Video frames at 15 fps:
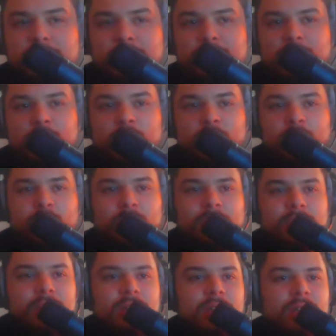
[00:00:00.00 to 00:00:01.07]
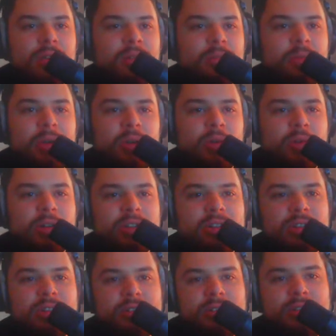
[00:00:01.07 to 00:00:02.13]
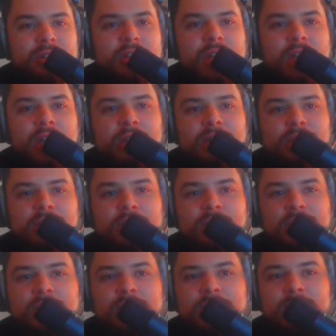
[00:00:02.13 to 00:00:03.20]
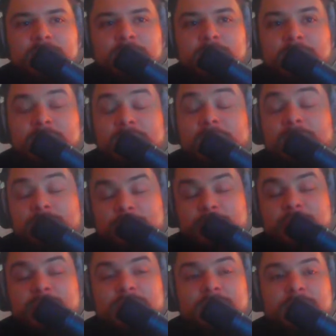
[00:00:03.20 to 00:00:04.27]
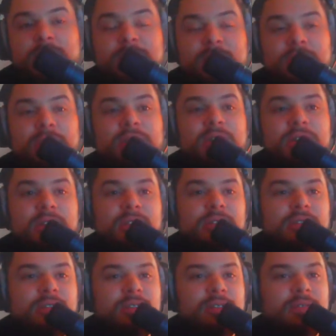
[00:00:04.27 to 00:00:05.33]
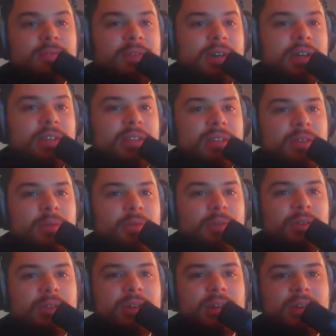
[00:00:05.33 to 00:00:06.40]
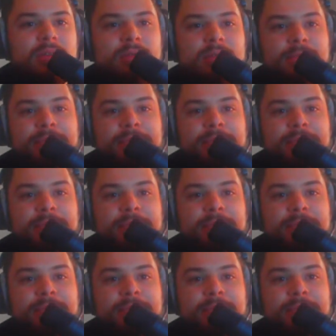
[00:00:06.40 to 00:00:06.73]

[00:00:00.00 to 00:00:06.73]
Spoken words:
The better question is to ask me specifically is if I think we're alive.